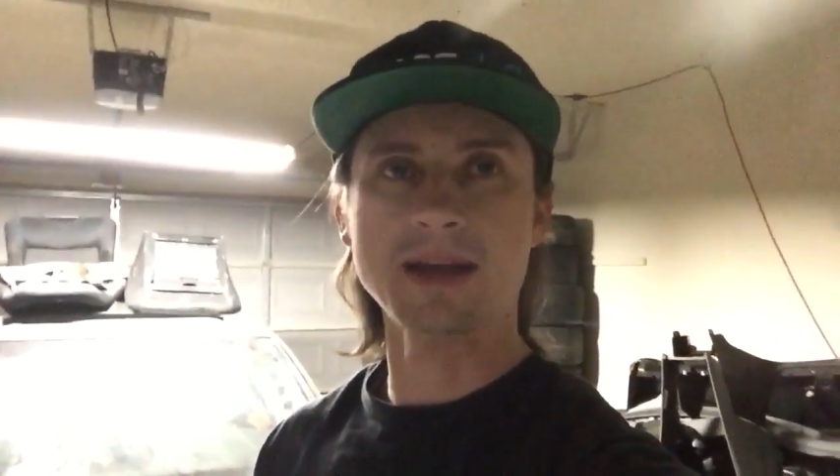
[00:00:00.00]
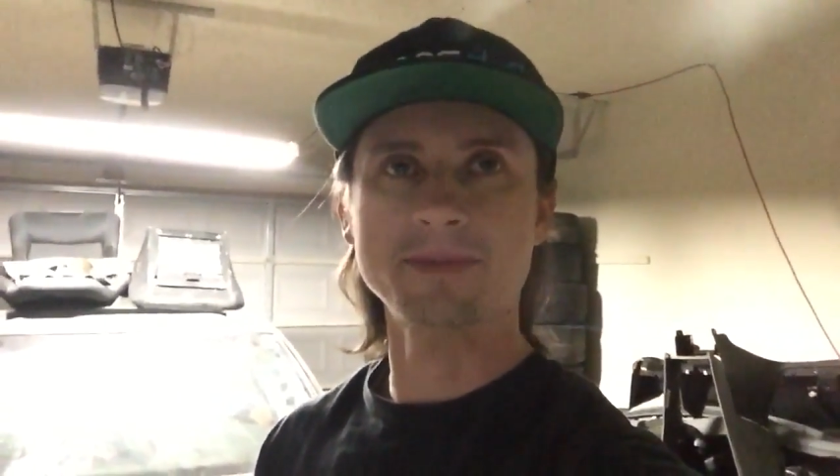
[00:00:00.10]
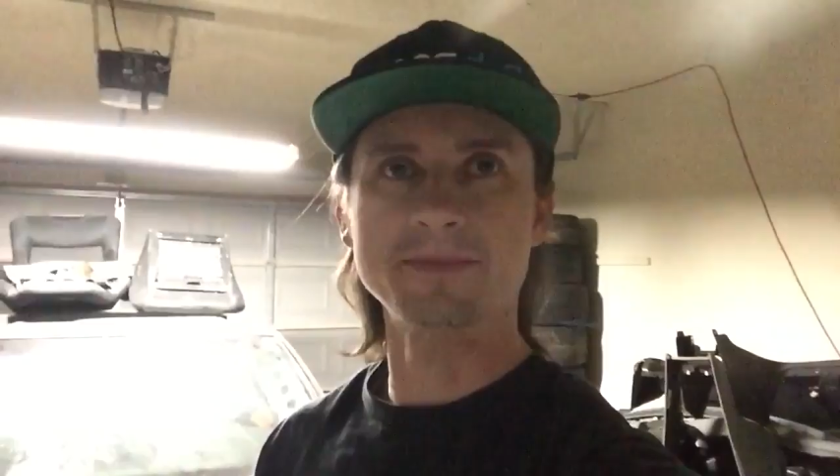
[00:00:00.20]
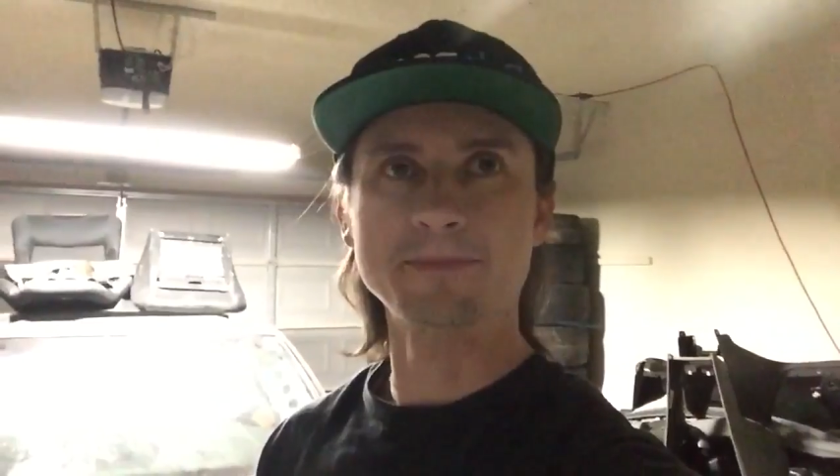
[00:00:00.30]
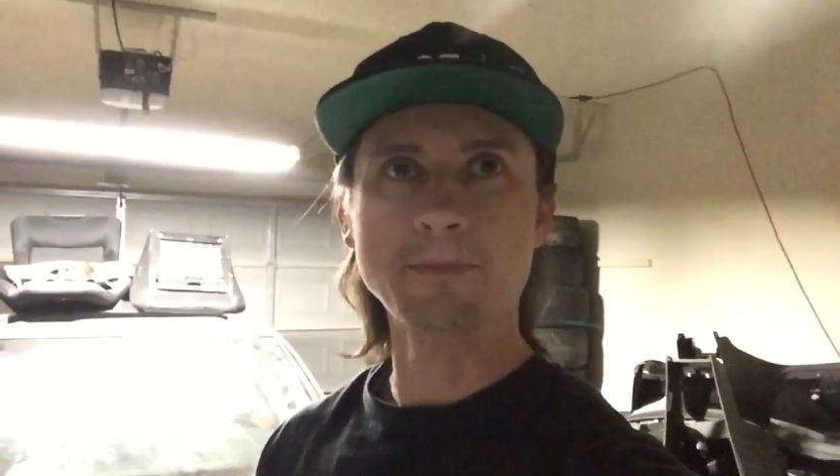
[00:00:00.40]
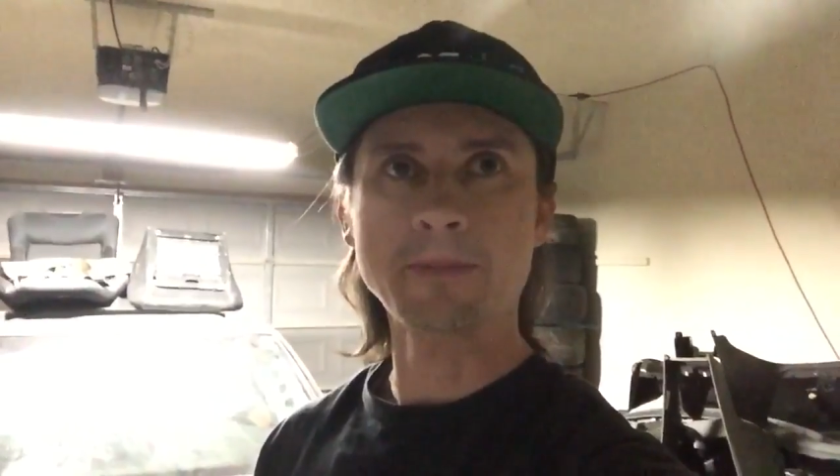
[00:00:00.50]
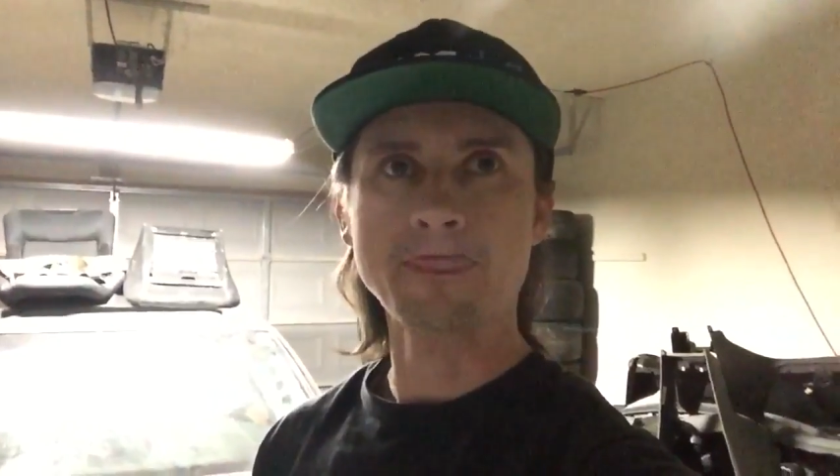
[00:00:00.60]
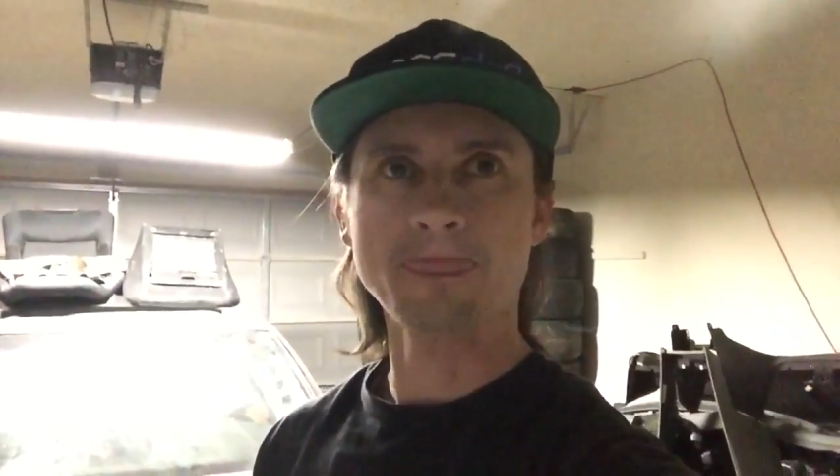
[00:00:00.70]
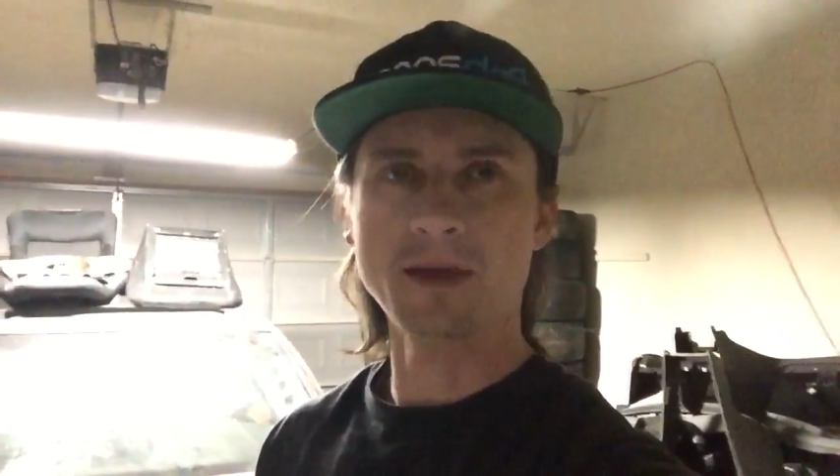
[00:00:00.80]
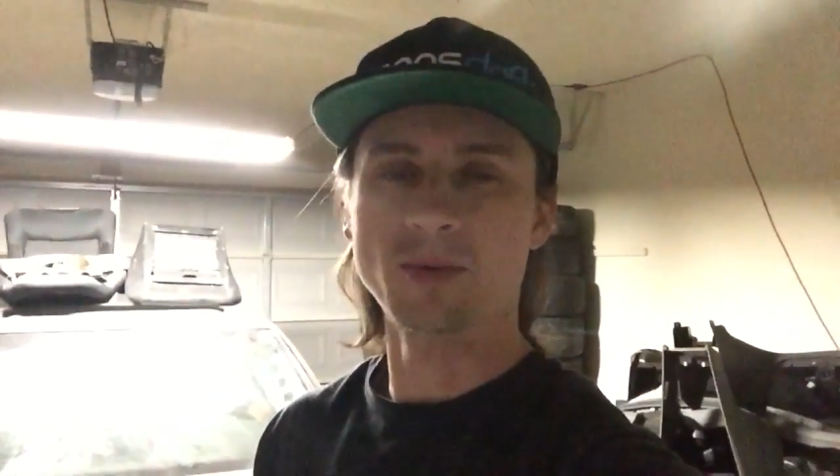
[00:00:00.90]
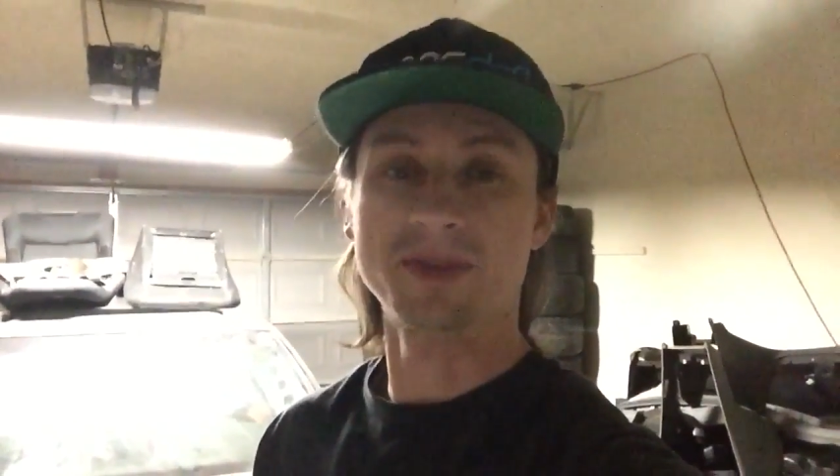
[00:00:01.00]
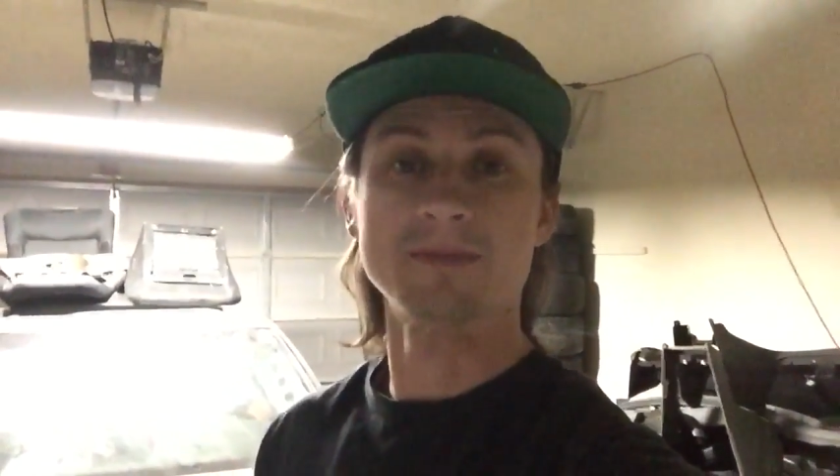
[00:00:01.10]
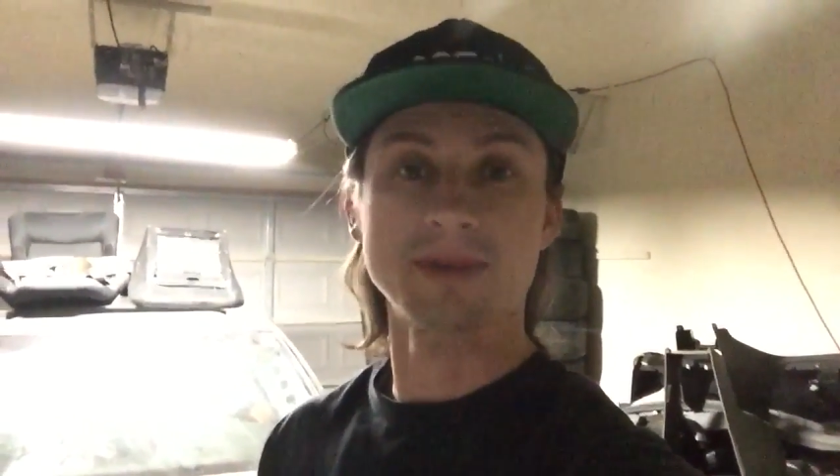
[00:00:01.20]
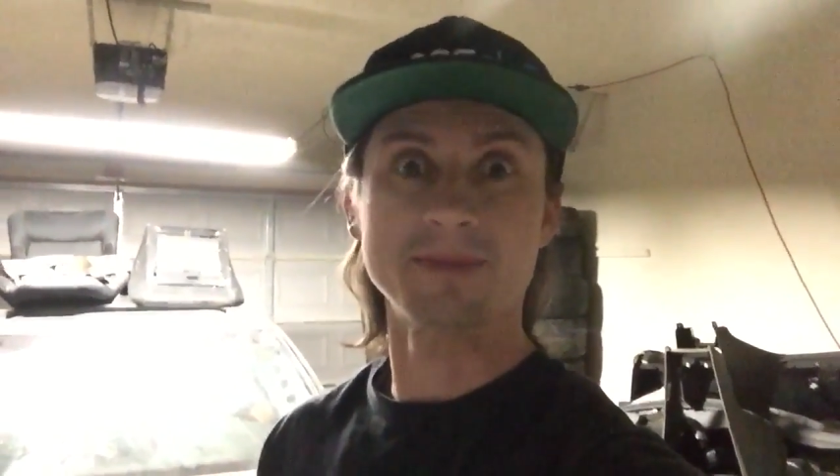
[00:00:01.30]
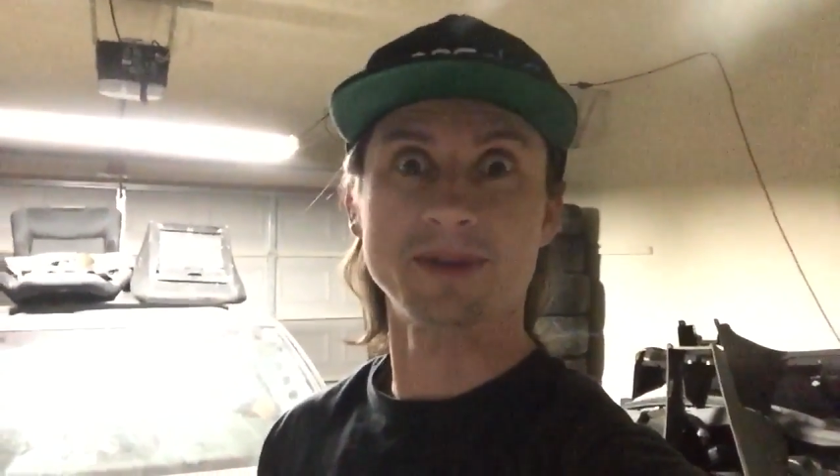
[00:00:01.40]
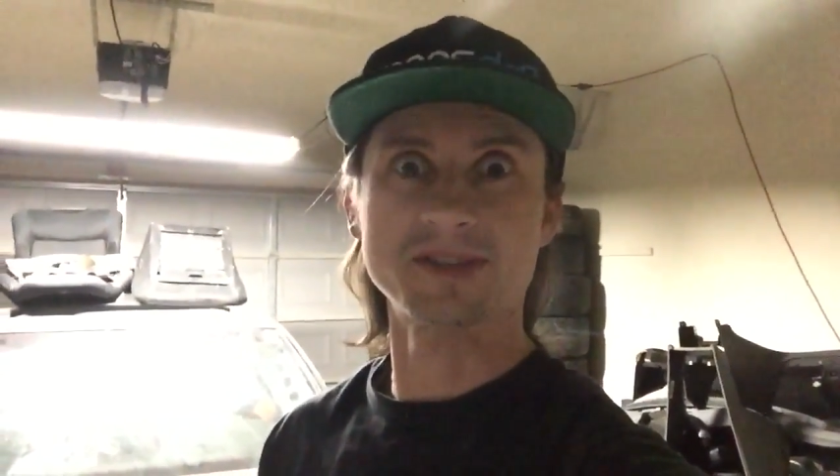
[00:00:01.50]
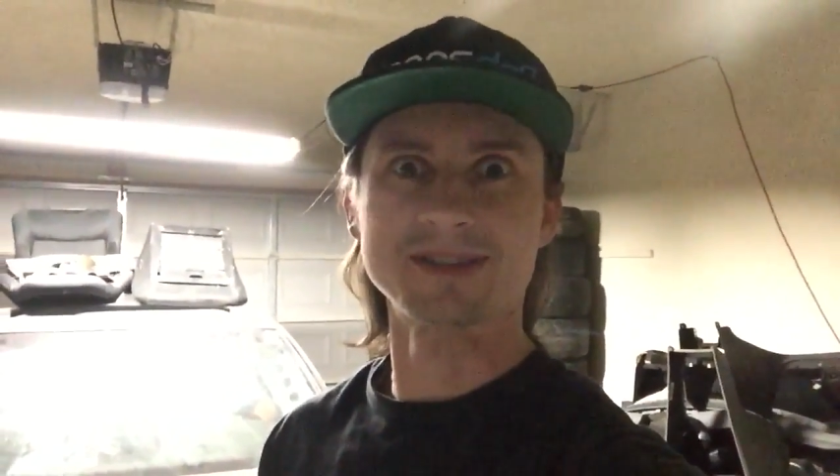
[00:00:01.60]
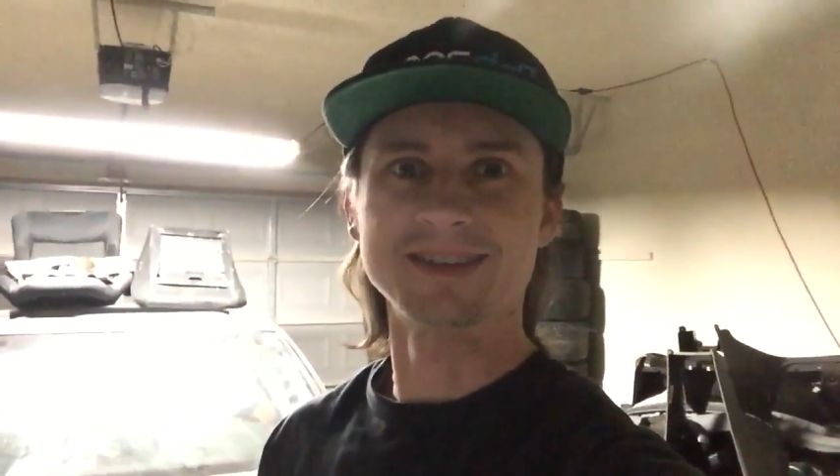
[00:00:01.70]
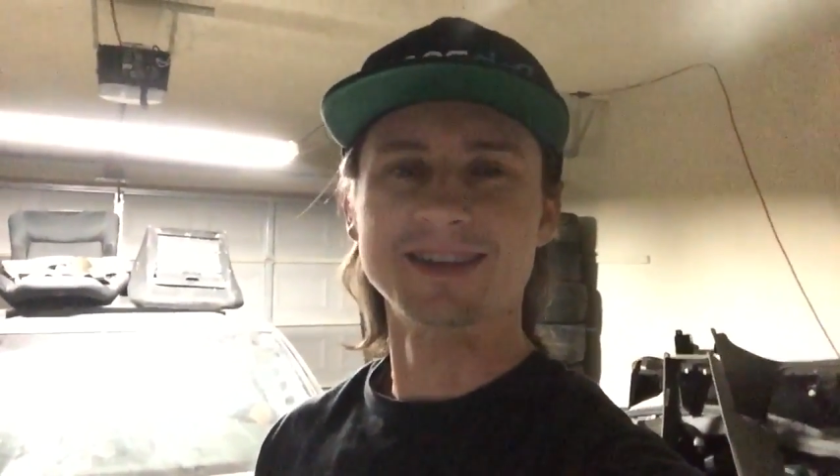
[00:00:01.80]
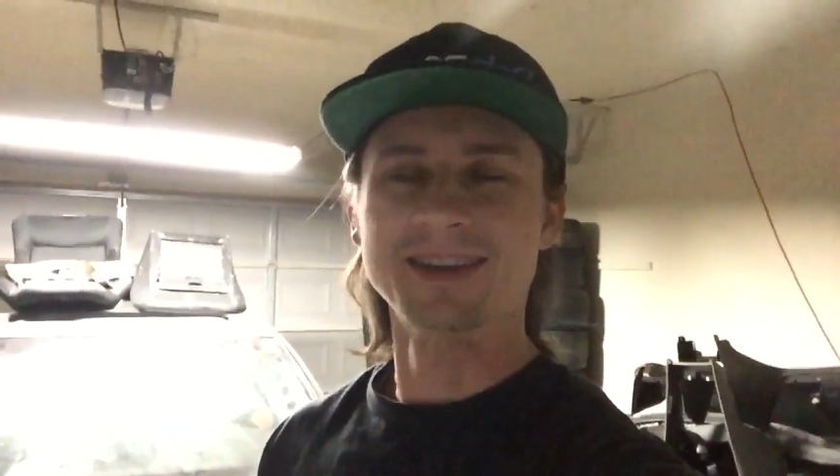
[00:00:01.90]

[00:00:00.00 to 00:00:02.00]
happen within my budget.